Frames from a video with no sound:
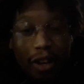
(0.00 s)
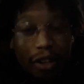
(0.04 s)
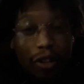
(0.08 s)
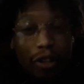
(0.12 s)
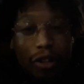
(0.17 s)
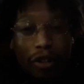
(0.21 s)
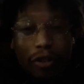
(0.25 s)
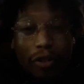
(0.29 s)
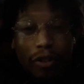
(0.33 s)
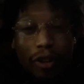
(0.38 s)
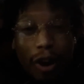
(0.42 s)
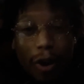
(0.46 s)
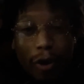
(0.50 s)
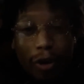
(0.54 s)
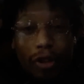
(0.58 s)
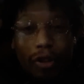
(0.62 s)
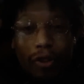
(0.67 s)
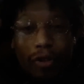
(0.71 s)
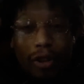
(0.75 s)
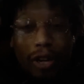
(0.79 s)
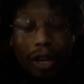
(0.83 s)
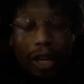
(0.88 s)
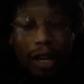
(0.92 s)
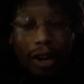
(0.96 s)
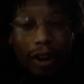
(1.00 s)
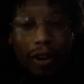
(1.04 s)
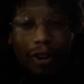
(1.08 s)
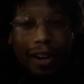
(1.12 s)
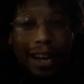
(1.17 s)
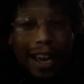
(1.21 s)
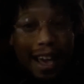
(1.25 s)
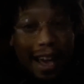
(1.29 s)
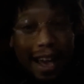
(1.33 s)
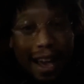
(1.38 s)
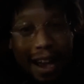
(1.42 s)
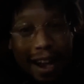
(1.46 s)
Do you know you could go
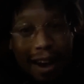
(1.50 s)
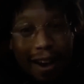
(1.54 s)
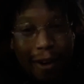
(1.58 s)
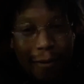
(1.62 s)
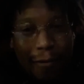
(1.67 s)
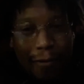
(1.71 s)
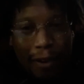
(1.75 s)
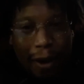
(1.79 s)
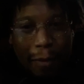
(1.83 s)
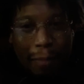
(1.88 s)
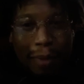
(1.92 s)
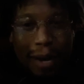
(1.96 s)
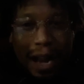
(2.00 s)
to hell for